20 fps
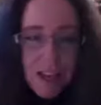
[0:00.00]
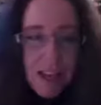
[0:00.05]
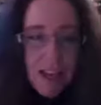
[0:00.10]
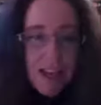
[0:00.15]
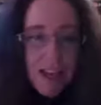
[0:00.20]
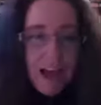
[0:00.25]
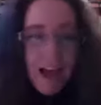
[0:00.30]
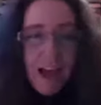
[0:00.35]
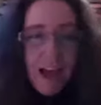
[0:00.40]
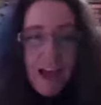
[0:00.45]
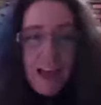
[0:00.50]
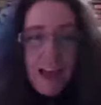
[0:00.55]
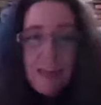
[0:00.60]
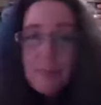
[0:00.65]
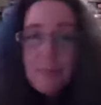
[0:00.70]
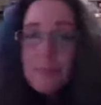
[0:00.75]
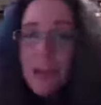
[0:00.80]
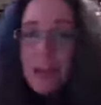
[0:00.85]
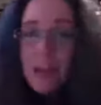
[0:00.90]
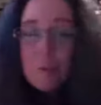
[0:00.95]
I am
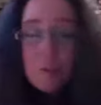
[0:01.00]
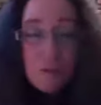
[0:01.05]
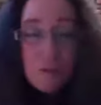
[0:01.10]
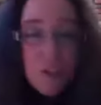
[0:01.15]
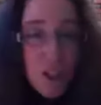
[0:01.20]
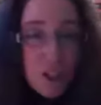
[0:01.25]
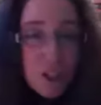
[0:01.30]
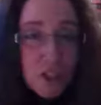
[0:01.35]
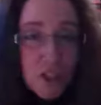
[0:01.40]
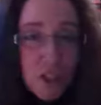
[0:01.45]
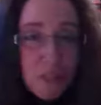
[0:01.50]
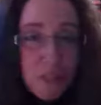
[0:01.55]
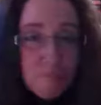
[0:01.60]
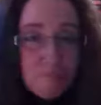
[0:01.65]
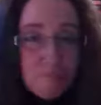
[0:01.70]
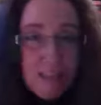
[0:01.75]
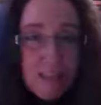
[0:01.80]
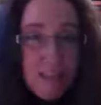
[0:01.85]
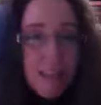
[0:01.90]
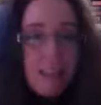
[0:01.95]
not a professional.
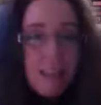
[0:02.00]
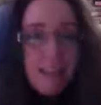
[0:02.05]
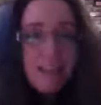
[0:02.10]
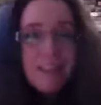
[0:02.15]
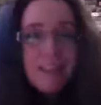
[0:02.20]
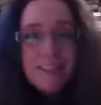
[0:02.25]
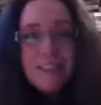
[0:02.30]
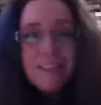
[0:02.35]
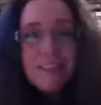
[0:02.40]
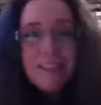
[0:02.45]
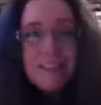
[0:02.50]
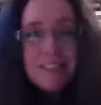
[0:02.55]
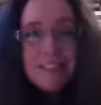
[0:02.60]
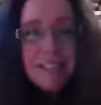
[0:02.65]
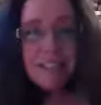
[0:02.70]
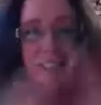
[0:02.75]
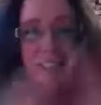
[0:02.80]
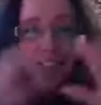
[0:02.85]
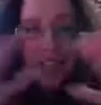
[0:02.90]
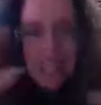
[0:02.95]
This is
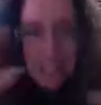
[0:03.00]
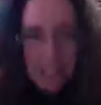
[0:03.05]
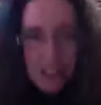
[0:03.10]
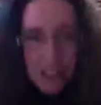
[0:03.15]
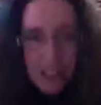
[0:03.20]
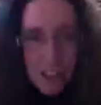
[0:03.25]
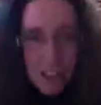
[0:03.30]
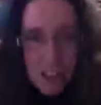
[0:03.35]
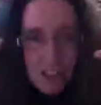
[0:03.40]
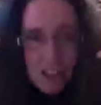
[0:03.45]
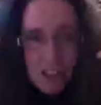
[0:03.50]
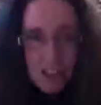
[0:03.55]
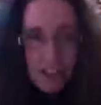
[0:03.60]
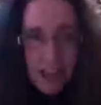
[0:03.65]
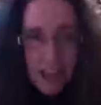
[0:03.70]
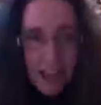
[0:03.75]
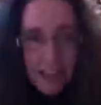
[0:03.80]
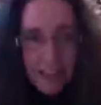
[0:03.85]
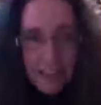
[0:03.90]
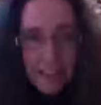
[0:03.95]
steerage
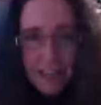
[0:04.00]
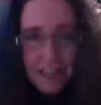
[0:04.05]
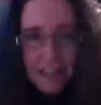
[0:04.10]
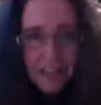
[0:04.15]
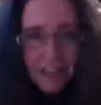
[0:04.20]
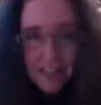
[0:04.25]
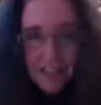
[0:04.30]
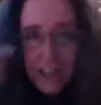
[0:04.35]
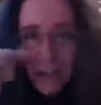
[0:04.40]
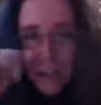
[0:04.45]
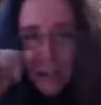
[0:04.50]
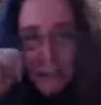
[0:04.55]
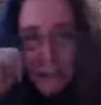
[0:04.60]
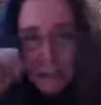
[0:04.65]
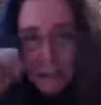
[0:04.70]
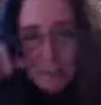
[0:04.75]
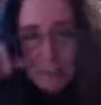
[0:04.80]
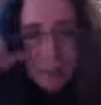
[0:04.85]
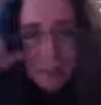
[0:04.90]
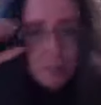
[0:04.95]
class
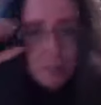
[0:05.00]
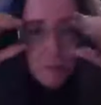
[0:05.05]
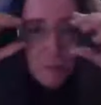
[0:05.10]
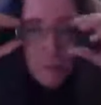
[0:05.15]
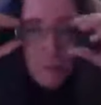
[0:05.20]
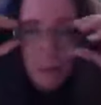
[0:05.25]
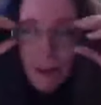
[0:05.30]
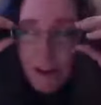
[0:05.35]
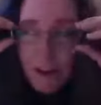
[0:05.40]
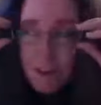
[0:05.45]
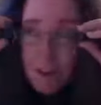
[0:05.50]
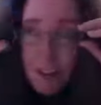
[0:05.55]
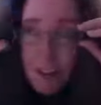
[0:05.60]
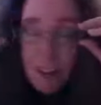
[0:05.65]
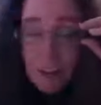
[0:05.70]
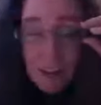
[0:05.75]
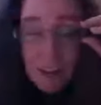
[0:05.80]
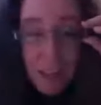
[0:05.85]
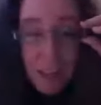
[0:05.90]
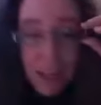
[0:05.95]
entertainment. We don't have very
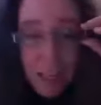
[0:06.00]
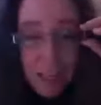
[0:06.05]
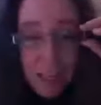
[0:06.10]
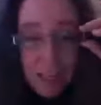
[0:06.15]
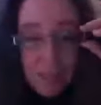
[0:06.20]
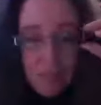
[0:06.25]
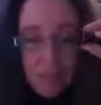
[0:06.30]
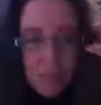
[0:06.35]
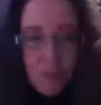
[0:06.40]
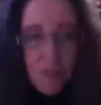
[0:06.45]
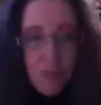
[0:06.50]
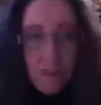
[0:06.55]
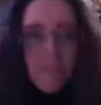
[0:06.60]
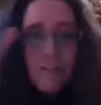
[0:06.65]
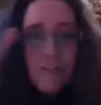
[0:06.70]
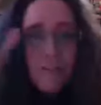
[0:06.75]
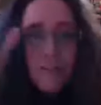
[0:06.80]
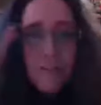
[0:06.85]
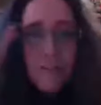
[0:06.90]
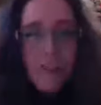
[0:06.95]
good lighting. We don't have
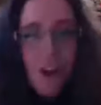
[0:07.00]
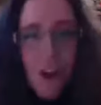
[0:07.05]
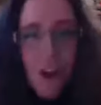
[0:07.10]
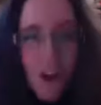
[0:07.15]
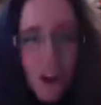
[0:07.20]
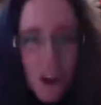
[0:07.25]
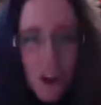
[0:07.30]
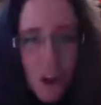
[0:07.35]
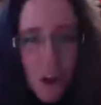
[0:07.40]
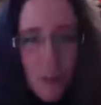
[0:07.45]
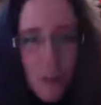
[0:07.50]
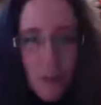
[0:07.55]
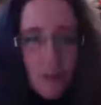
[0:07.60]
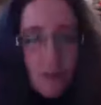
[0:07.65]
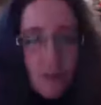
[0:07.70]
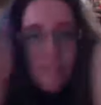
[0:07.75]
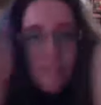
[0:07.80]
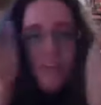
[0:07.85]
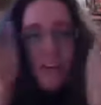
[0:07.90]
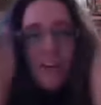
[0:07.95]
very good audio. We don't
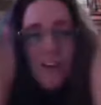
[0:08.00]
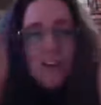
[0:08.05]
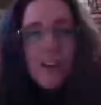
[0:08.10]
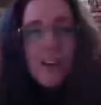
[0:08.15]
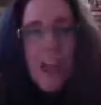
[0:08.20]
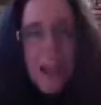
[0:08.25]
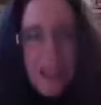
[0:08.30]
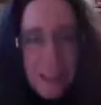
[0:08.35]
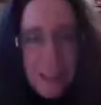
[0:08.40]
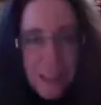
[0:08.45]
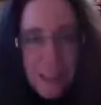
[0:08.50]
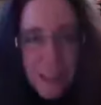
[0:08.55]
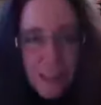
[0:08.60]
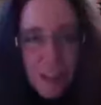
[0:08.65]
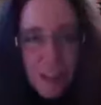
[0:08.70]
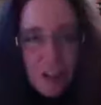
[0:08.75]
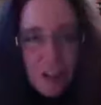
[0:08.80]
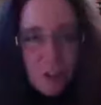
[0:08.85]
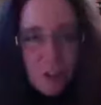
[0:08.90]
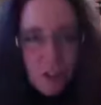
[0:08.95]
have very good anything.
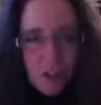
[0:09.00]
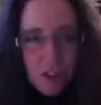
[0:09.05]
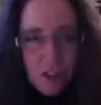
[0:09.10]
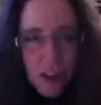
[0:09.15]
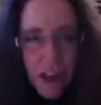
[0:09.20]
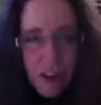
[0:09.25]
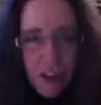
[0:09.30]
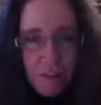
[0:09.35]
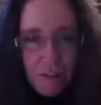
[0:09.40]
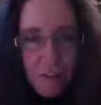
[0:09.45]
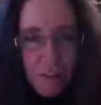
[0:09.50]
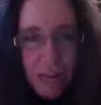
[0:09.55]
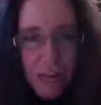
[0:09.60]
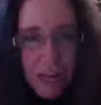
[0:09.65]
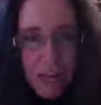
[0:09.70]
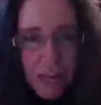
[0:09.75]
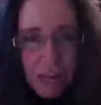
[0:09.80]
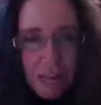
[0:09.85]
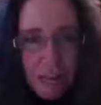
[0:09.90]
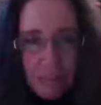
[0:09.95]
You just have
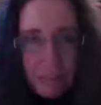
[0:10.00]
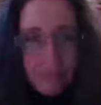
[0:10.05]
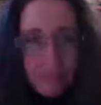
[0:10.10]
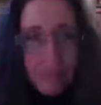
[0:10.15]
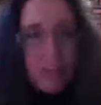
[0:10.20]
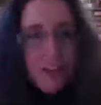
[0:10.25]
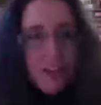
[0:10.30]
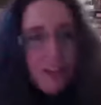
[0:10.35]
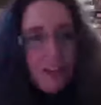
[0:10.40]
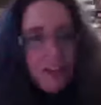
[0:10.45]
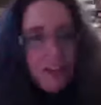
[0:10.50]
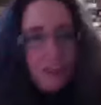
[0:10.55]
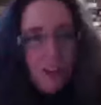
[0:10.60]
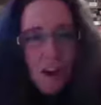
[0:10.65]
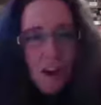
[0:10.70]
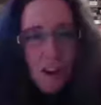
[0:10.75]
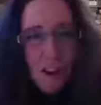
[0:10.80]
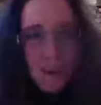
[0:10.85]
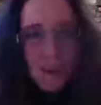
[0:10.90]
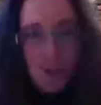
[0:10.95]
me
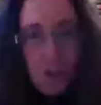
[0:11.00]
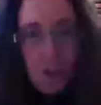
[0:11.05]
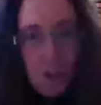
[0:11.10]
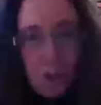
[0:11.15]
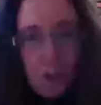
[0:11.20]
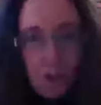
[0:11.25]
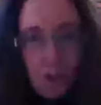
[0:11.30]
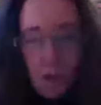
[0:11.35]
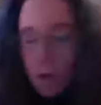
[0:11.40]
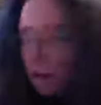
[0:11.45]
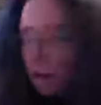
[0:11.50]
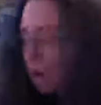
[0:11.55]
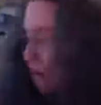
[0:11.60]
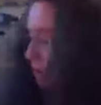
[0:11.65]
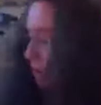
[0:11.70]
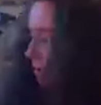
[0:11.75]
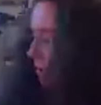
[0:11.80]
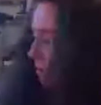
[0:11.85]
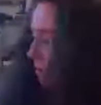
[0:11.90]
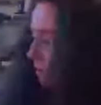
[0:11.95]
talking to you
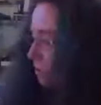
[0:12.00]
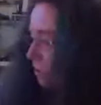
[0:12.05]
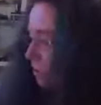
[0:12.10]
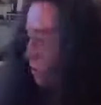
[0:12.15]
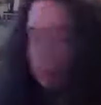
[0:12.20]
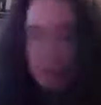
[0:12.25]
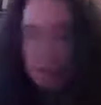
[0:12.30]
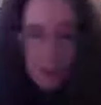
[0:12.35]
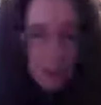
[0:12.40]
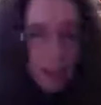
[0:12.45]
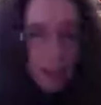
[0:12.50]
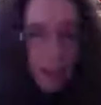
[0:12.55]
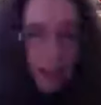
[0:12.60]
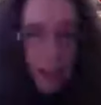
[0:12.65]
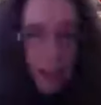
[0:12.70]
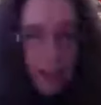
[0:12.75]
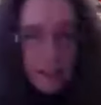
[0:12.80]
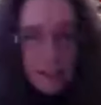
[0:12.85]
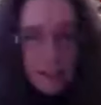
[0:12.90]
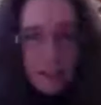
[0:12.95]
with a large
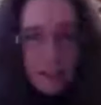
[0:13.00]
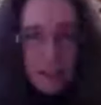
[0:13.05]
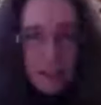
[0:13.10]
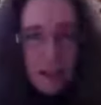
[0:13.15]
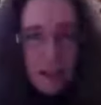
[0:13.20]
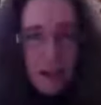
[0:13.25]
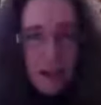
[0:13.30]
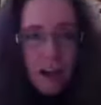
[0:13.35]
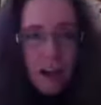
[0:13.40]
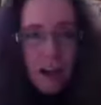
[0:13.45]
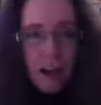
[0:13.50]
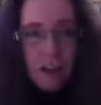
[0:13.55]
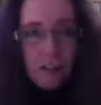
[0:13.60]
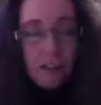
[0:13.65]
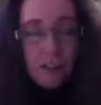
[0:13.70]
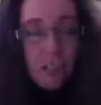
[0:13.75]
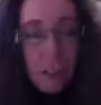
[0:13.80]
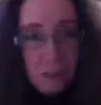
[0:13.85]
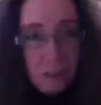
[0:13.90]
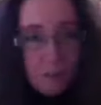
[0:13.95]
glass of
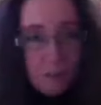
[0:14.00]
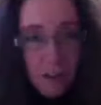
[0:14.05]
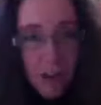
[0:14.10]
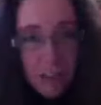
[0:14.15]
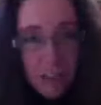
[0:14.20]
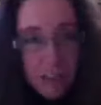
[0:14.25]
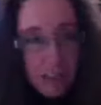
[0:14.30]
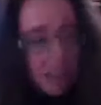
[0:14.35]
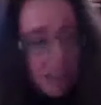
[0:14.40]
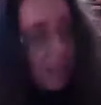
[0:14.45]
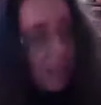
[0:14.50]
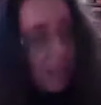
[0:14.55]
cheap vodka and